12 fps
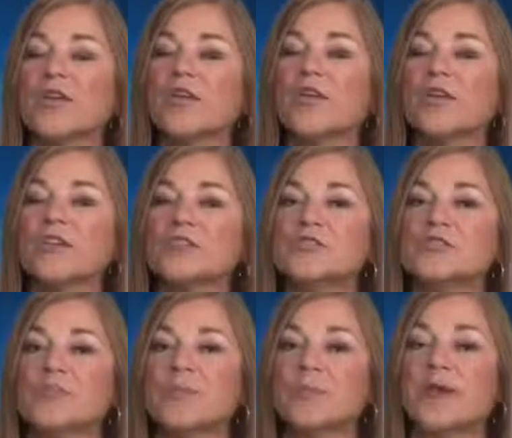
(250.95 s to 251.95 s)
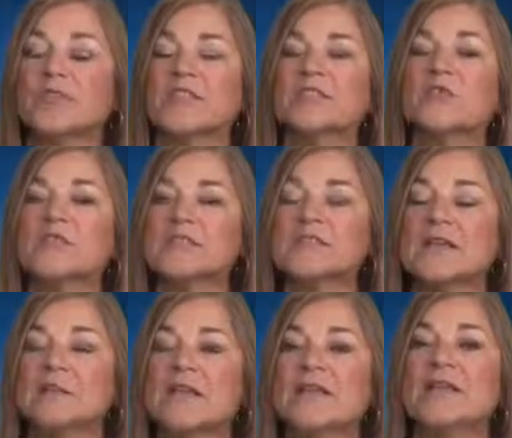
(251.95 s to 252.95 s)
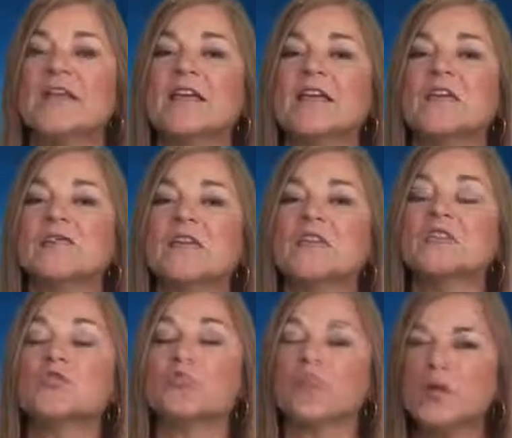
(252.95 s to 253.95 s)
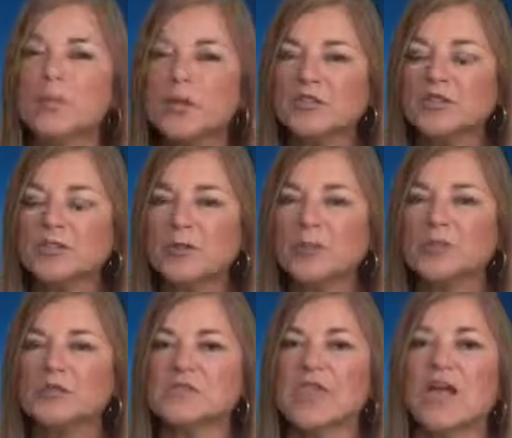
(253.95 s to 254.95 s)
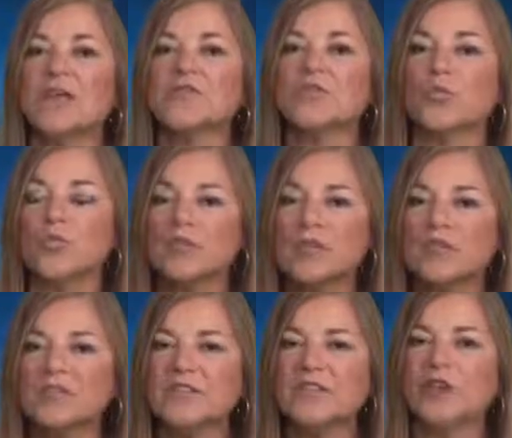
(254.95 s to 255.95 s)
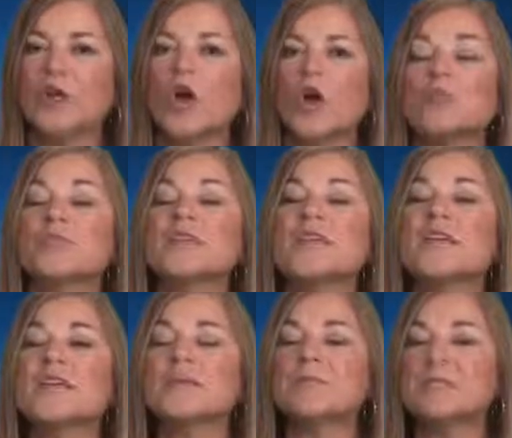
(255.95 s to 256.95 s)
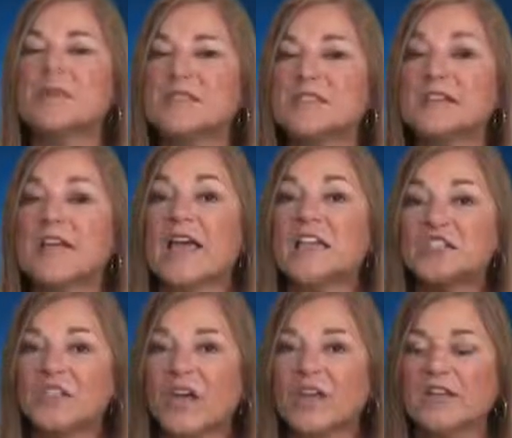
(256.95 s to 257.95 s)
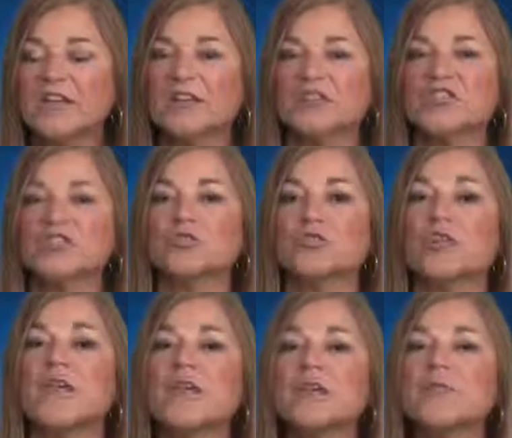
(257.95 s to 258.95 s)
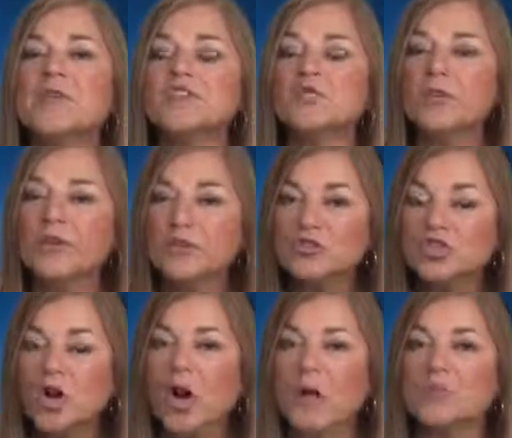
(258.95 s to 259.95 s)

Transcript: they're going to do something about this. What does that mean? It means rebuilding people's lives, rebuilding their homes. It means educating their children. It means real jobs.